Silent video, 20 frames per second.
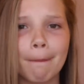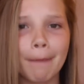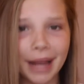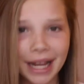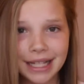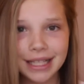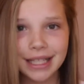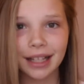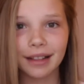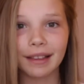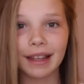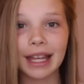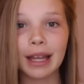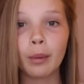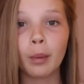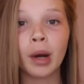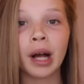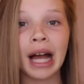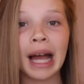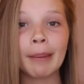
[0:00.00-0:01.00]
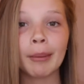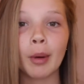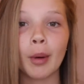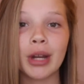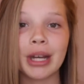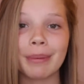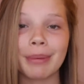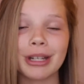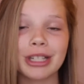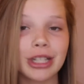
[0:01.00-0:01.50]
Basically, what I'm
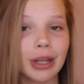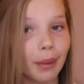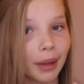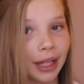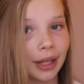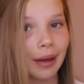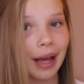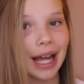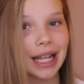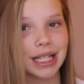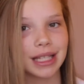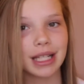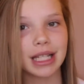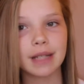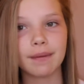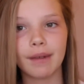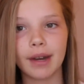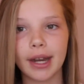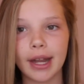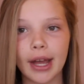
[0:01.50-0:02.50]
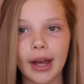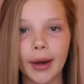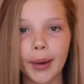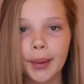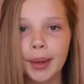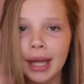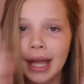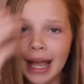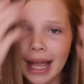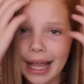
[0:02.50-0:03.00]
going to be showing you guys in this
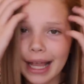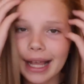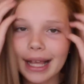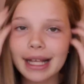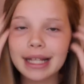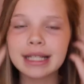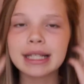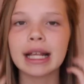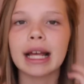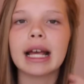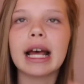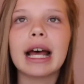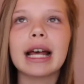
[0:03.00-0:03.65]
video is